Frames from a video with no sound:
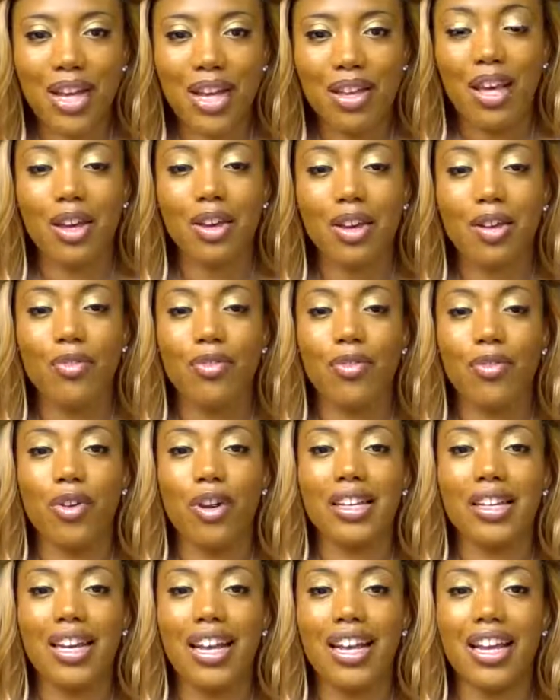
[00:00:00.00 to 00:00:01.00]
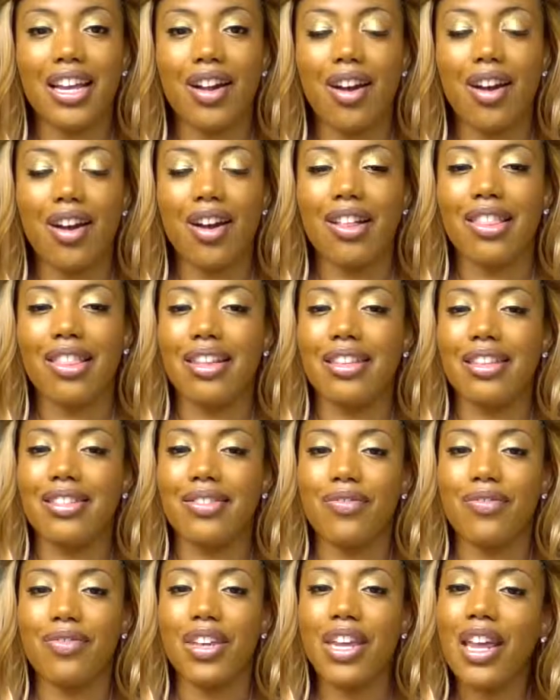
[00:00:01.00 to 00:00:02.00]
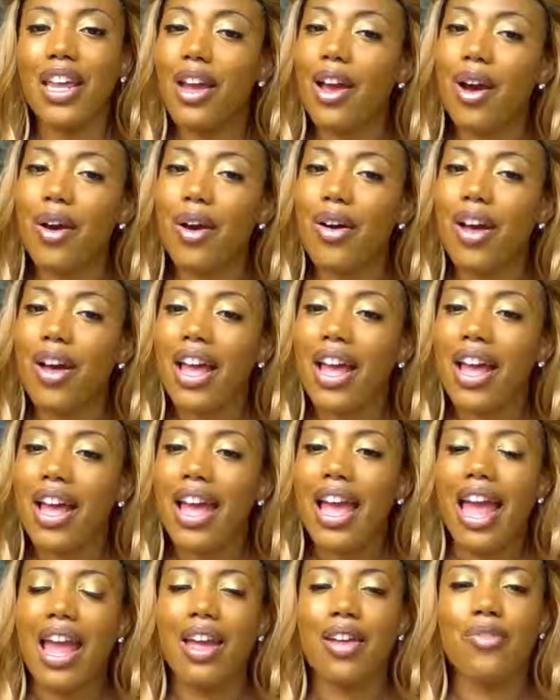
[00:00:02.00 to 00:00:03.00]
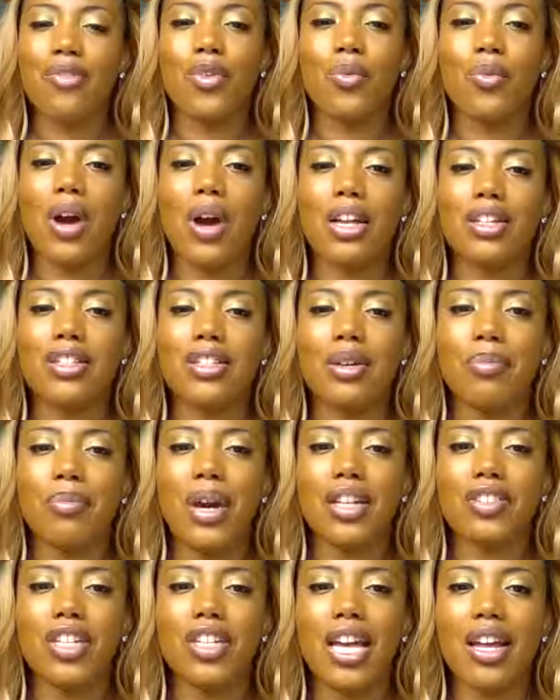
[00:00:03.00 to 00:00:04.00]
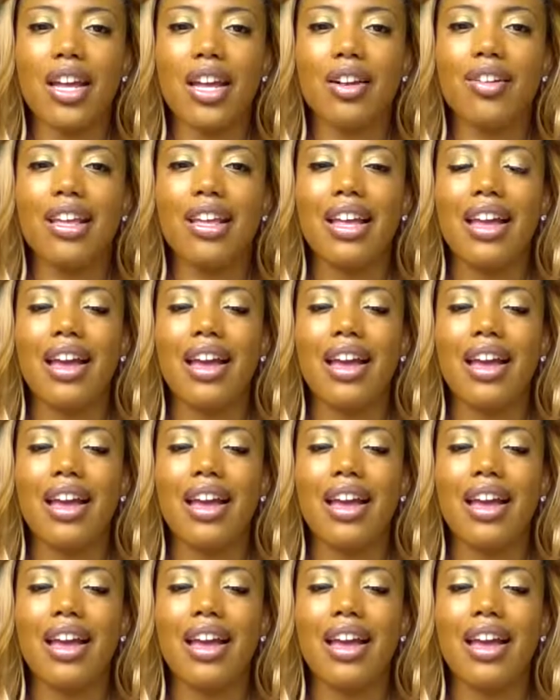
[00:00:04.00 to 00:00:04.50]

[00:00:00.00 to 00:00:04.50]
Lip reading: Thank you for clicking on this video and for watching my channel.